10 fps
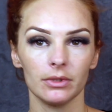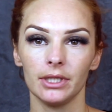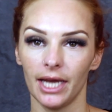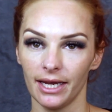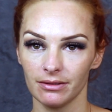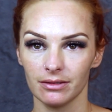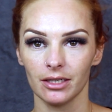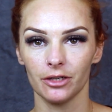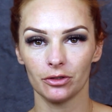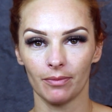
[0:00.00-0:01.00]
Yes,
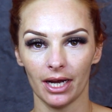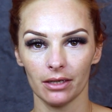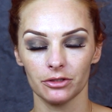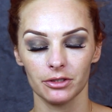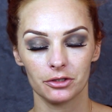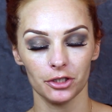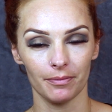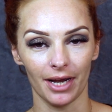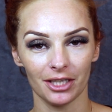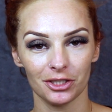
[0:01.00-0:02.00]
Total Match,
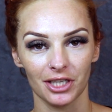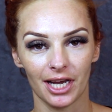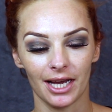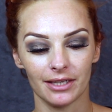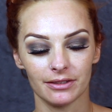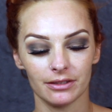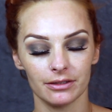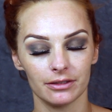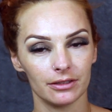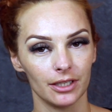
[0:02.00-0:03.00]
True Match, and
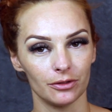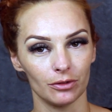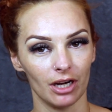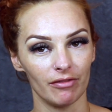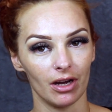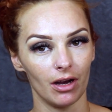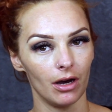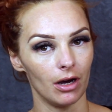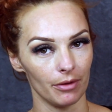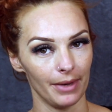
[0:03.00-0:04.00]
Total Cover
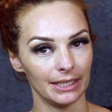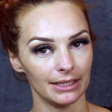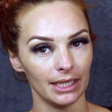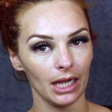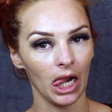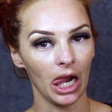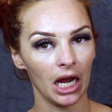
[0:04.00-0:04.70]
are amazing.